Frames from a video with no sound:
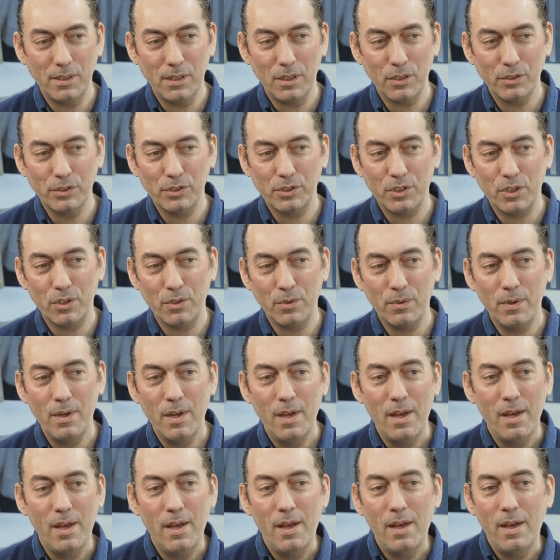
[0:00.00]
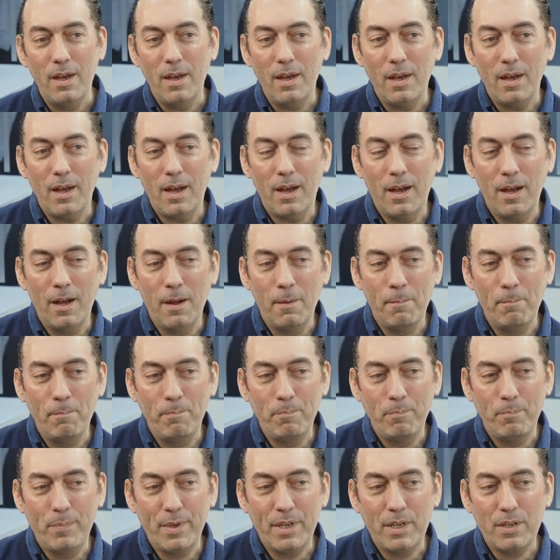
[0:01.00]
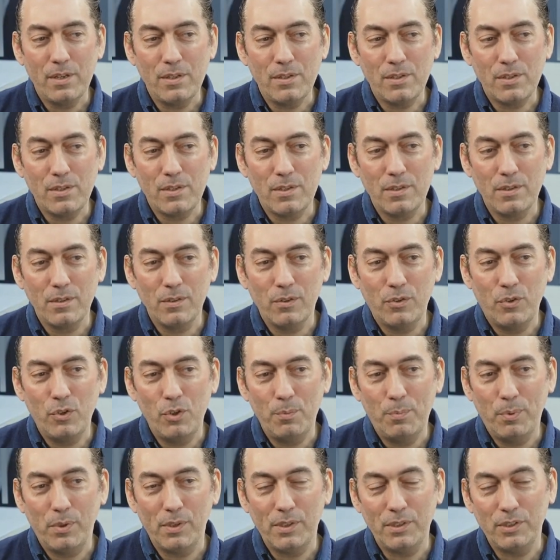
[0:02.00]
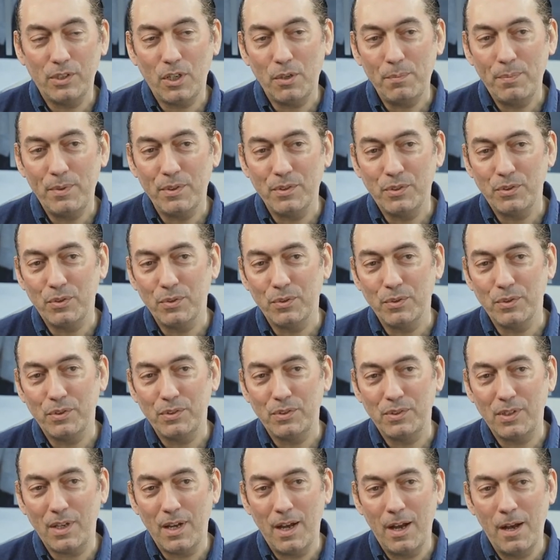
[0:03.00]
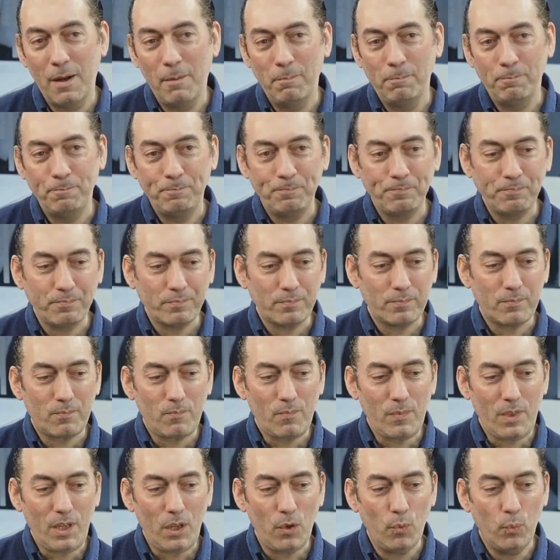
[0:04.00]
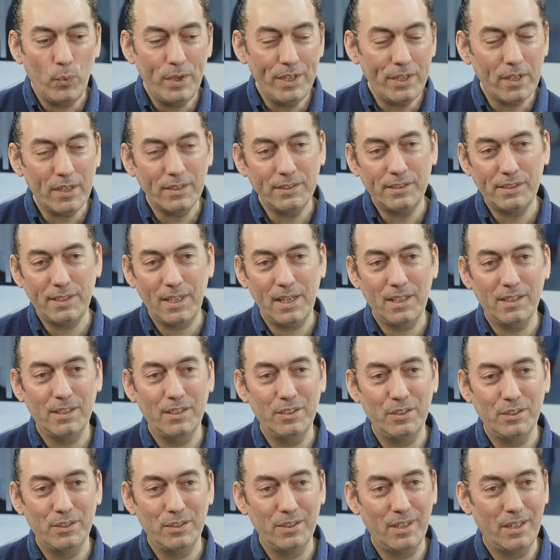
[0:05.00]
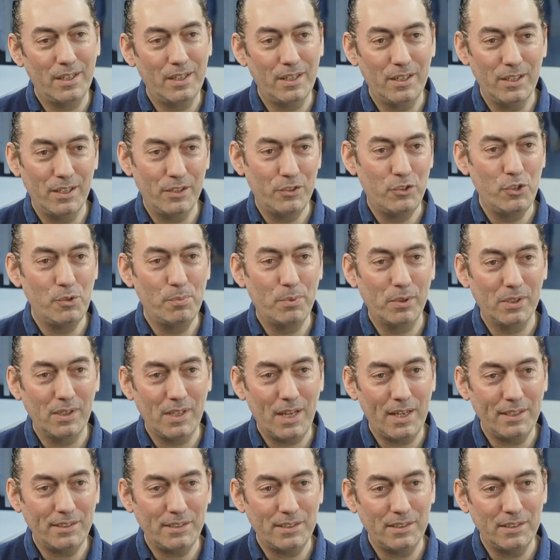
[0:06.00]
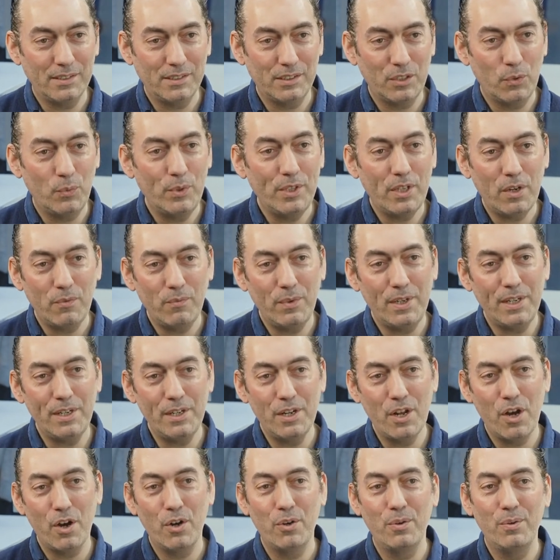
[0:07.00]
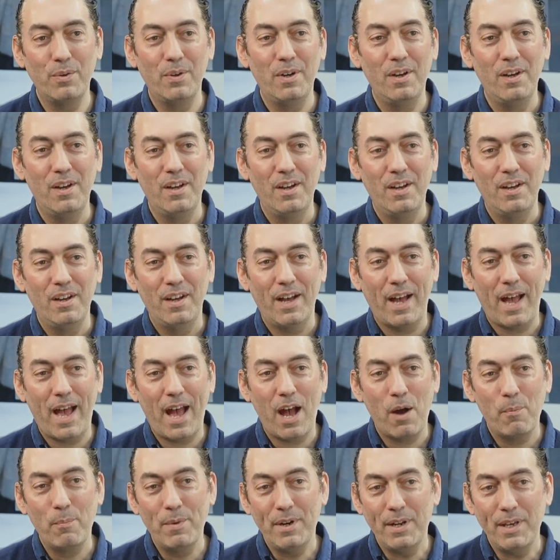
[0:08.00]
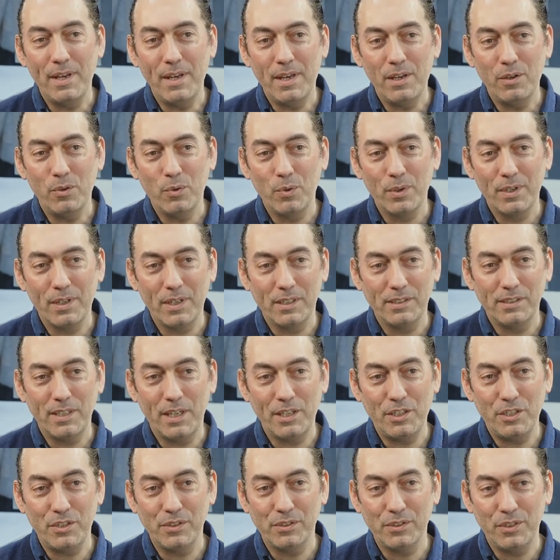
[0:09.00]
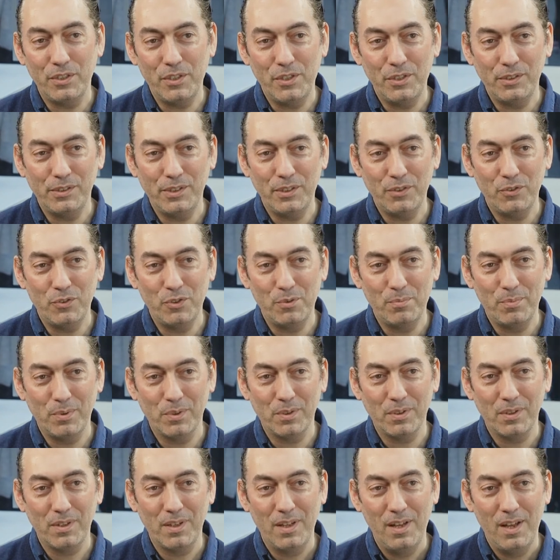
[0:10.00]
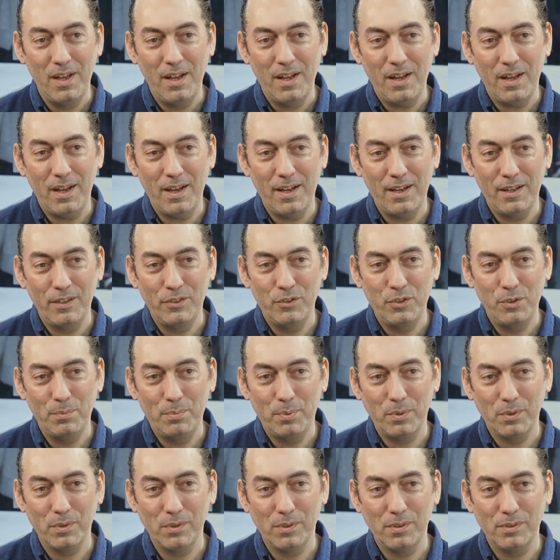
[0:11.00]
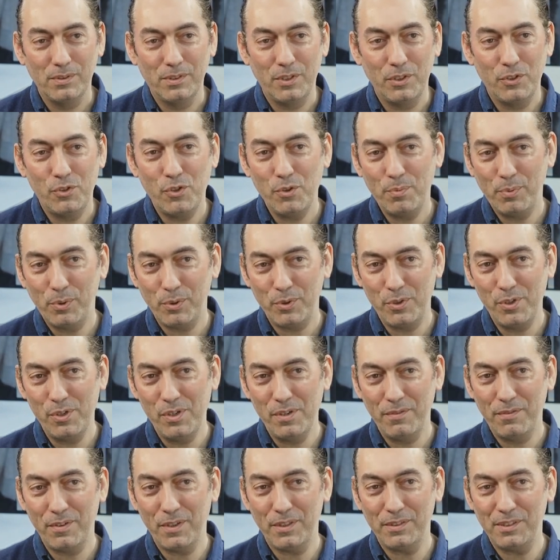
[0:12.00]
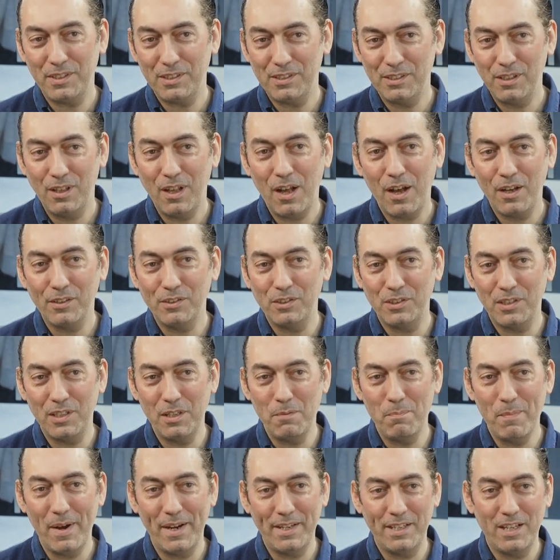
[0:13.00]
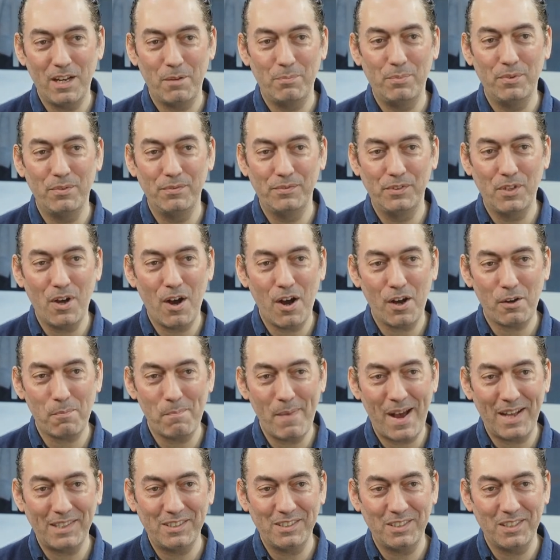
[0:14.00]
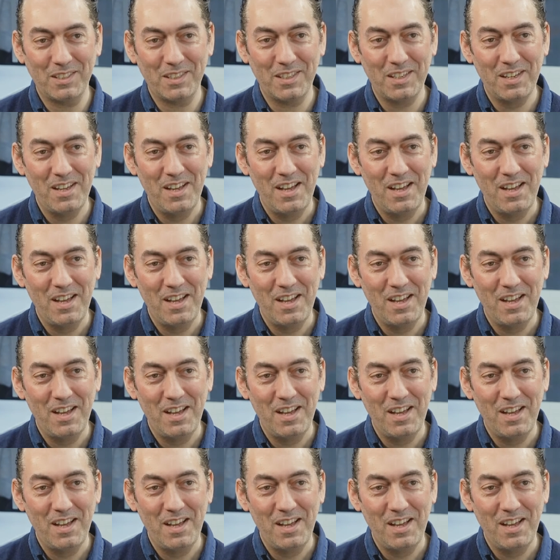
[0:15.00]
also because Drupal is open source, we don't sell a Drupal license, so we don't really know how many organizations are using Drupal. The Drupal universe is largely made up of dark matter,